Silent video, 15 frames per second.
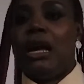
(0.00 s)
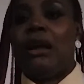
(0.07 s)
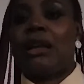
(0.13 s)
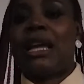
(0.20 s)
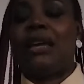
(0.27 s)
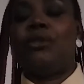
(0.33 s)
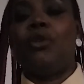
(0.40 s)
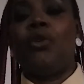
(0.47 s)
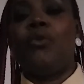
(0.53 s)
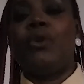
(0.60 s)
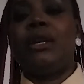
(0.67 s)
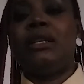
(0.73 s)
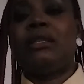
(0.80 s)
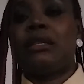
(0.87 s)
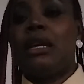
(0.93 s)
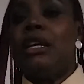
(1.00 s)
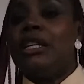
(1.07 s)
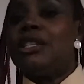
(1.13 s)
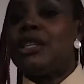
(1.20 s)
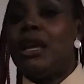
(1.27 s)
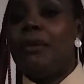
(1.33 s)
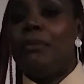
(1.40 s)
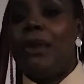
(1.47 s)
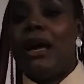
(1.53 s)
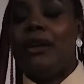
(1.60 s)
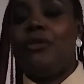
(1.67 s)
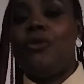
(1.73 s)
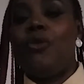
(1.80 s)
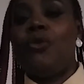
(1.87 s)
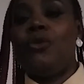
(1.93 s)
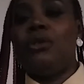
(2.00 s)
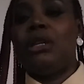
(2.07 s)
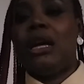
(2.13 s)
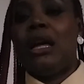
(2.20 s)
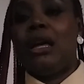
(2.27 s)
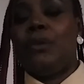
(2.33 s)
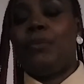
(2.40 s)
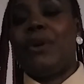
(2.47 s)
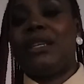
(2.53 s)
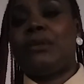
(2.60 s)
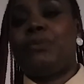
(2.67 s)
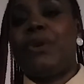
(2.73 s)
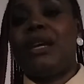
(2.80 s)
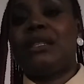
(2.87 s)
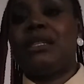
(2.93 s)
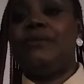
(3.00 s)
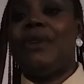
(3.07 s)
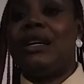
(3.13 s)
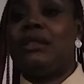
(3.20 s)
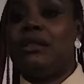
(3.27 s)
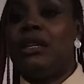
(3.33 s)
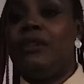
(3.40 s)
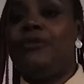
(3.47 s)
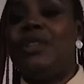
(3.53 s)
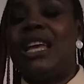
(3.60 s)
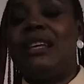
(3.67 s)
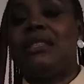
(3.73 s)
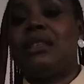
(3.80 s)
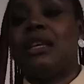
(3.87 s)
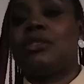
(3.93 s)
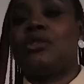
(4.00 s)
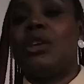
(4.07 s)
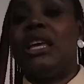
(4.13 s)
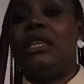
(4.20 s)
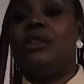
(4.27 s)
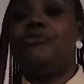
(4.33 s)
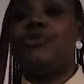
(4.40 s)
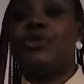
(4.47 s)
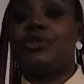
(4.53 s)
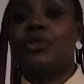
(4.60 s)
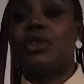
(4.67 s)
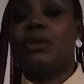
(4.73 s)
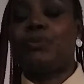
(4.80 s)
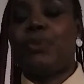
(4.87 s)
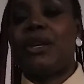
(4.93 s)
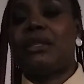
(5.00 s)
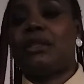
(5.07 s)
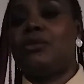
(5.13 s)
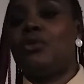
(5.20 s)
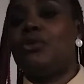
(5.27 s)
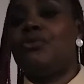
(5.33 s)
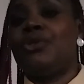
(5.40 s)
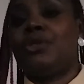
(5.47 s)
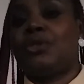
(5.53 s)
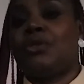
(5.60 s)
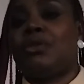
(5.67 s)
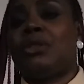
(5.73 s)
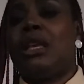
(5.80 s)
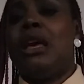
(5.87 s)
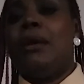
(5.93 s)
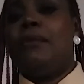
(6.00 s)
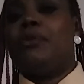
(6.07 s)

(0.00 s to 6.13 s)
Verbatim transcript: I can always share my own uh, perspective, and if there's any resource person or resource